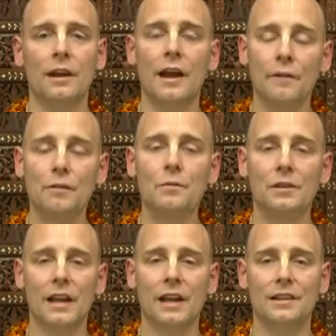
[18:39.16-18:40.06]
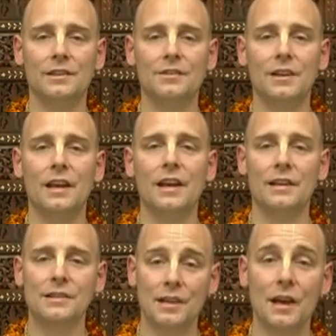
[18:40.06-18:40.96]
Everyone, that is,
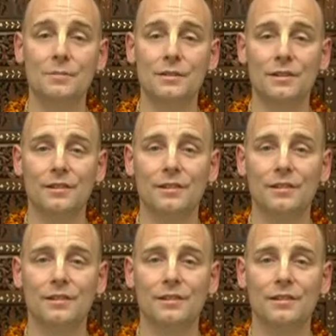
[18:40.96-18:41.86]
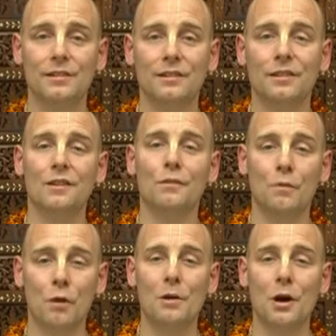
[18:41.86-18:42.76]
except
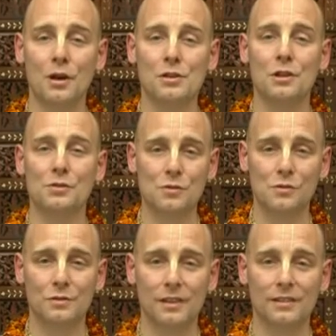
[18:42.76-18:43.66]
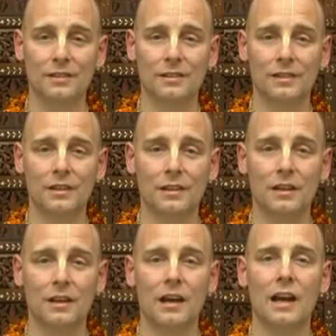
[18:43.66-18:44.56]
Romaharsha and Suta.
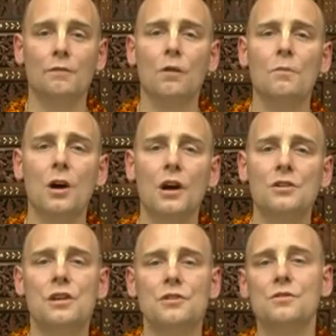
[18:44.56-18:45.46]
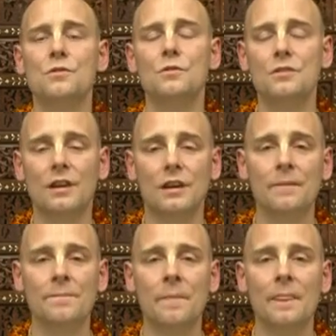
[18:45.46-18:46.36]
And Romaharsha Suta,
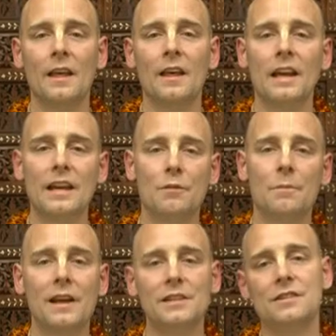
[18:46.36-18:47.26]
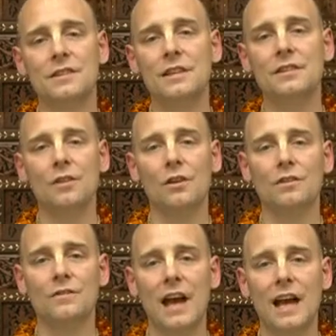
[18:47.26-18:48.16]
he remained seated on the
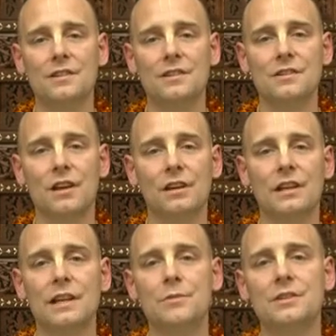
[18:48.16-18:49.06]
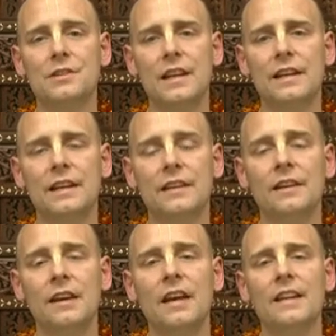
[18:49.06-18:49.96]
Vyasasan and he was thinking
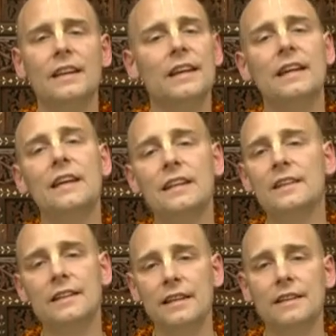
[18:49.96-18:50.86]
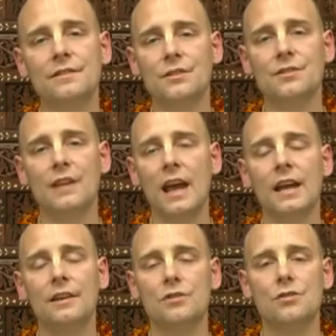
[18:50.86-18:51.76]
that he didn't need to
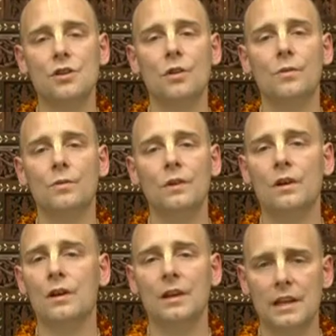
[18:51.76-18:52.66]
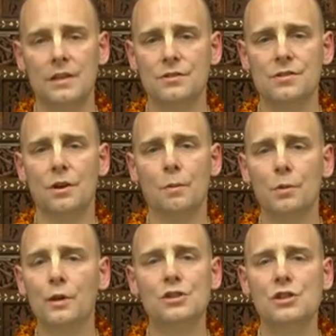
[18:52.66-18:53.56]
stand and show his
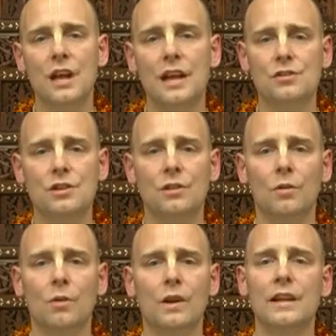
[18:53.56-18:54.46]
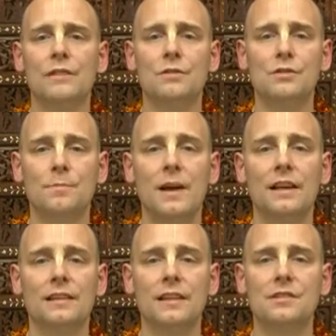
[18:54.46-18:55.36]
appreciation or any
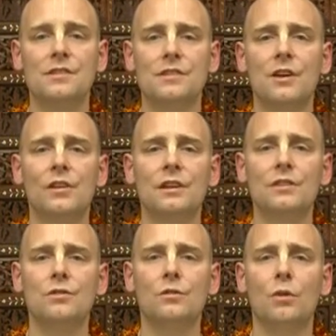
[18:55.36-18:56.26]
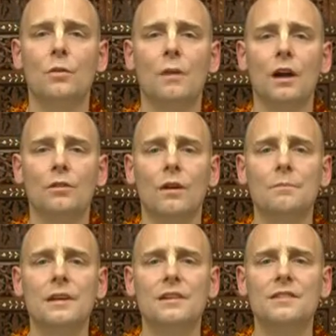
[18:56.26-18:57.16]
respect necessarily to Lord Balaram
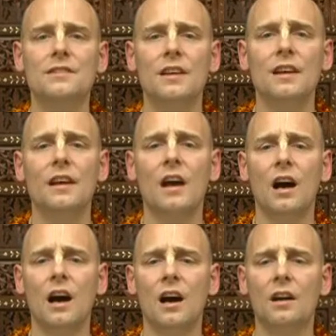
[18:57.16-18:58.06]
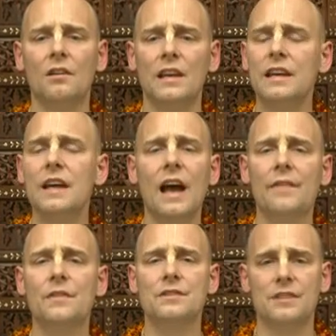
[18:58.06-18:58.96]
because uh, he
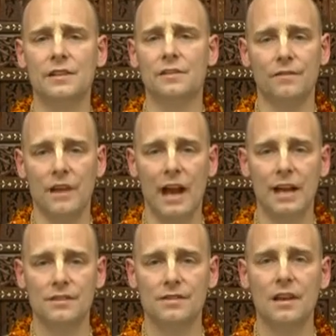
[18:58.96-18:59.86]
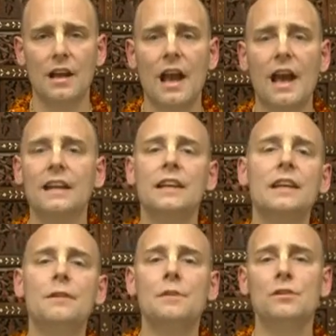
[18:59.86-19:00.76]
had the seat of Vyas, and he
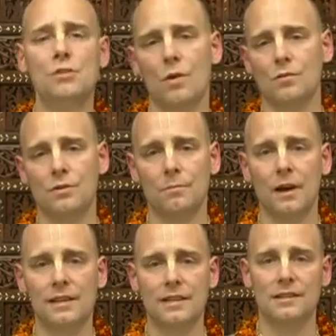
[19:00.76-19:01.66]
had been chosen by the